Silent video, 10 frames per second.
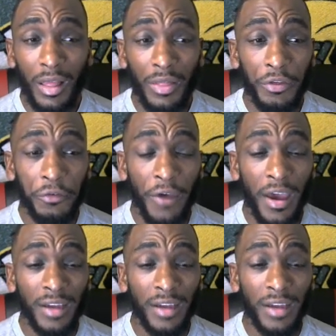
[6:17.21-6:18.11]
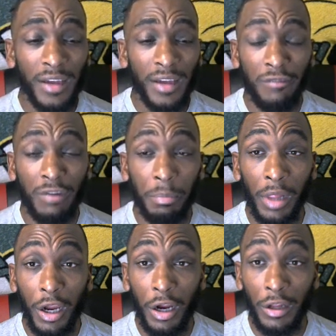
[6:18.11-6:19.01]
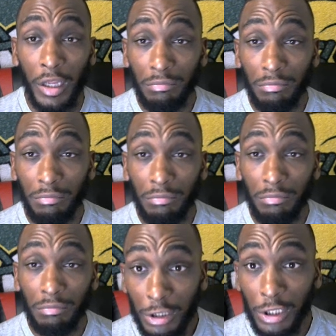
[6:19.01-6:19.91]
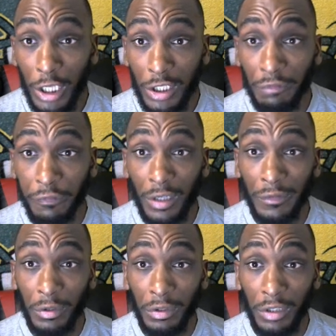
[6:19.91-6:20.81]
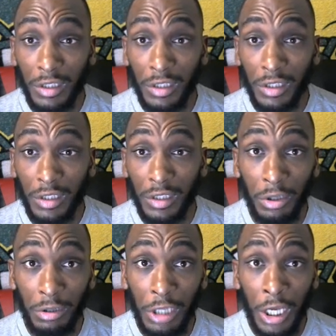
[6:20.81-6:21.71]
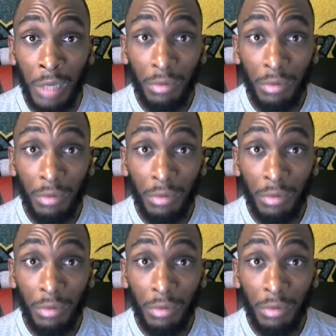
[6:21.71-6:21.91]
The fact that you have a player that stands in front of you and does like this the whole time.